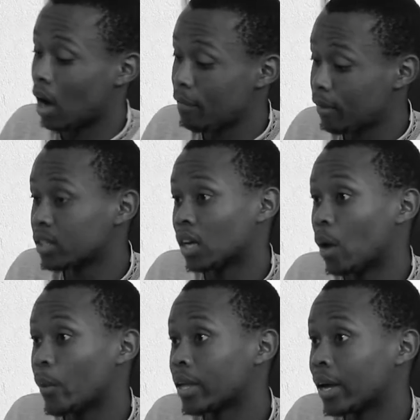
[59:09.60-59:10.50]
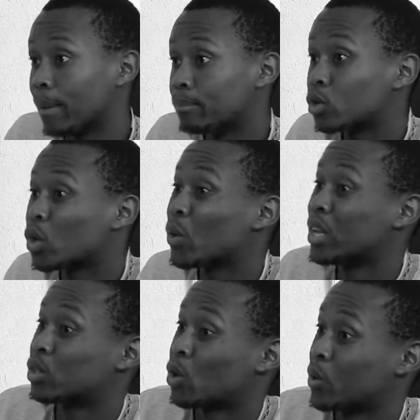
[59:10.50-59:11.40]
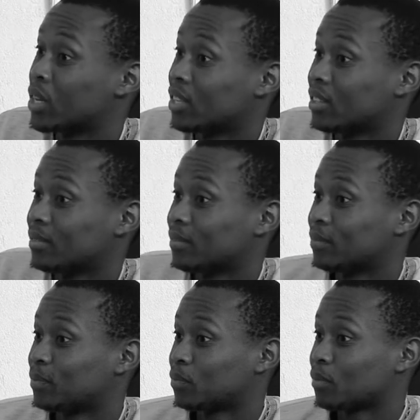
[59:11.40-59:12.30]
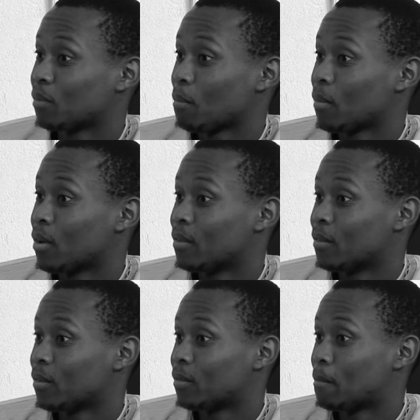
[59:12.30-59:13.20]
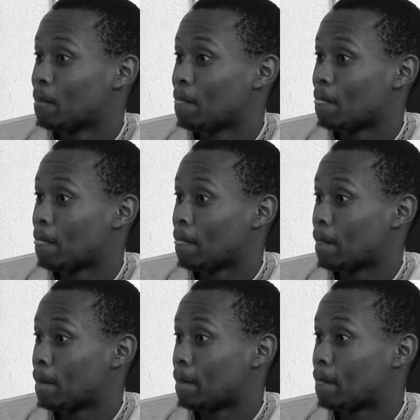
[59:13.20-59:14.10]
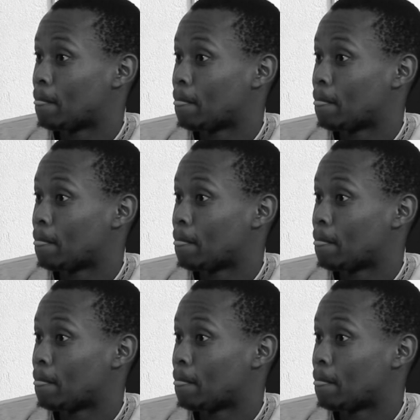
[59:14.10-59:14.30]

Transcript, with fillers: Africans are waking up slowly and slowly. Yeah. But then we are men now.